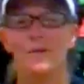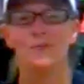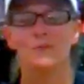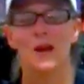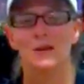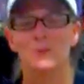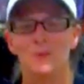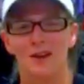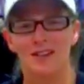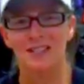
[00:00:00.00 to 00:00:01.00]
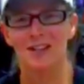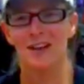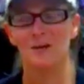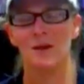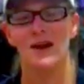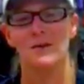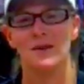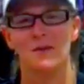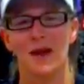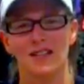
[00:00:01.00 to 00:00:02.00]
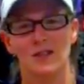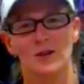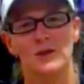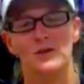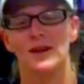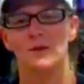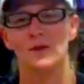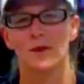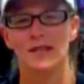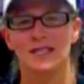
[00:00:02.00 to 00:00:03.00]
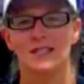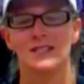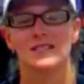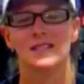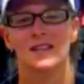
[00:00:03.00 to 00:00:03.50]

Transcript: My name is Marley. I'm an ambassador with 3W Races,